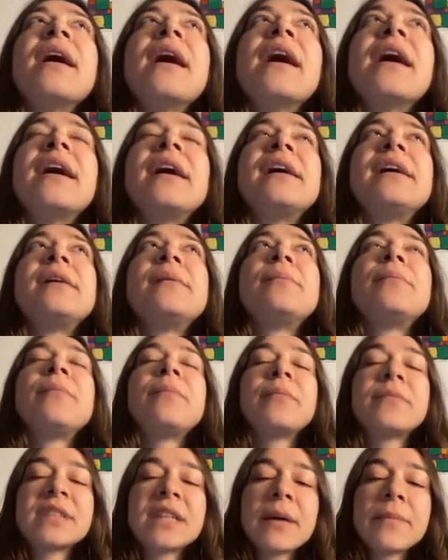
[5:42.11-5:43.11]

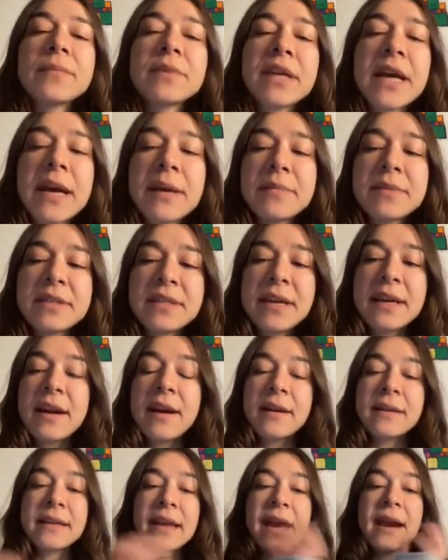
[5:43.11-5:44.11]
Sometimes they
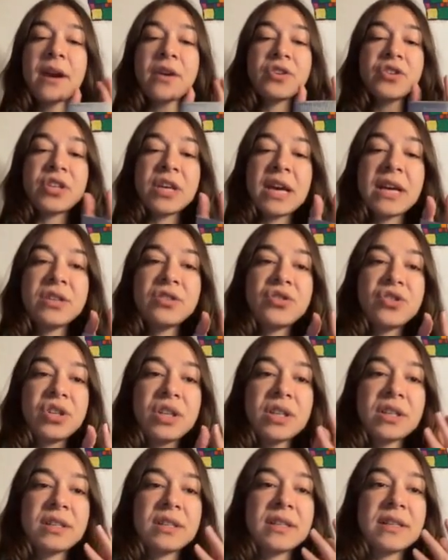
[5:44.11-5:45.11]
are
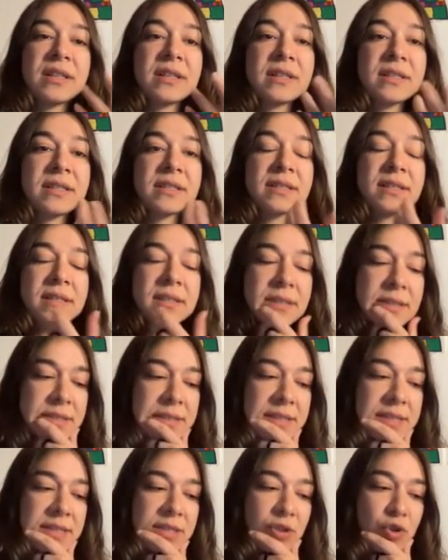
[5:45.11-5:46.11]
changing this.